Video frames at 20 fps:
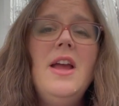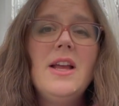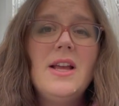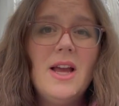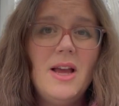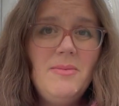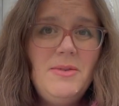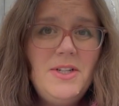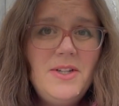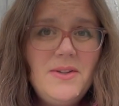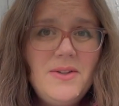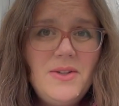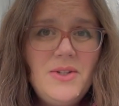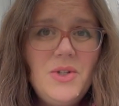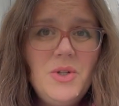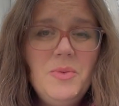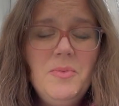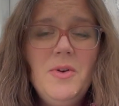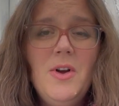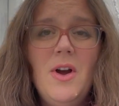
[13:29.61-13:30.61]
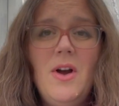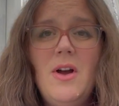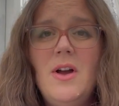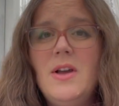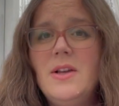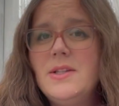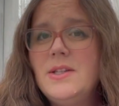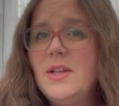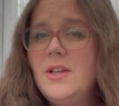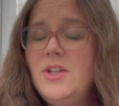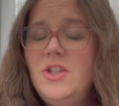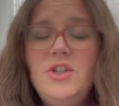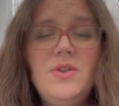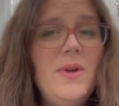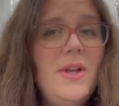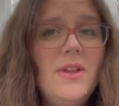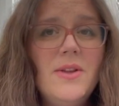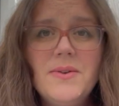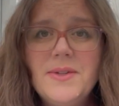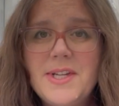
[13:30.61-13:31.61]
coming to the Zoom calls,
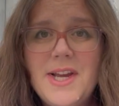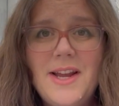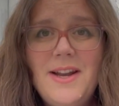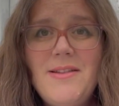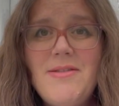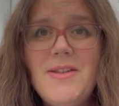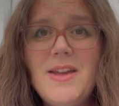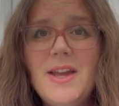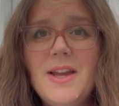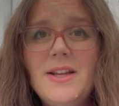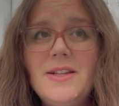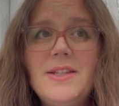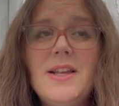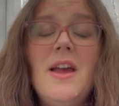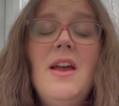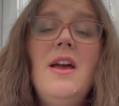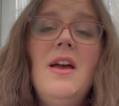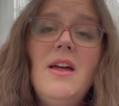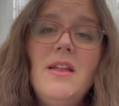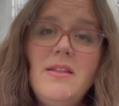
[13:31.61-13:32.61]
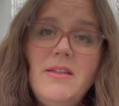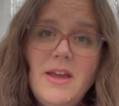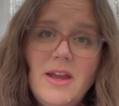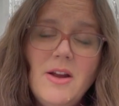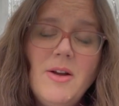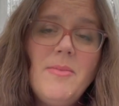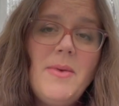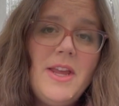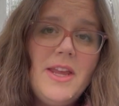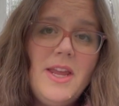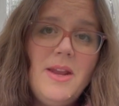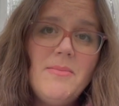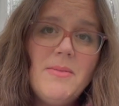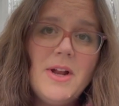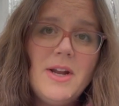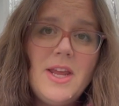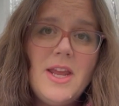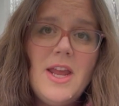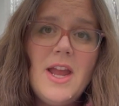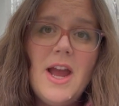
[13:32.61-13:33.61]
doing those kind of things, they are making
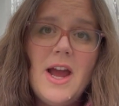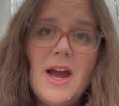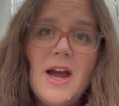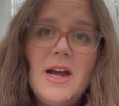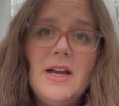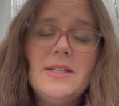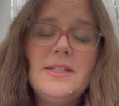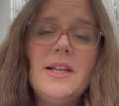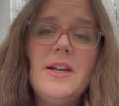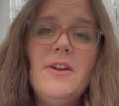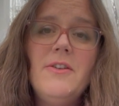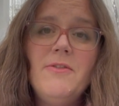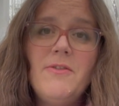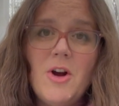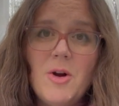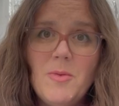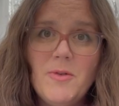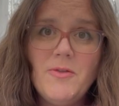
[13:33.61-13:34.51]
money as farmer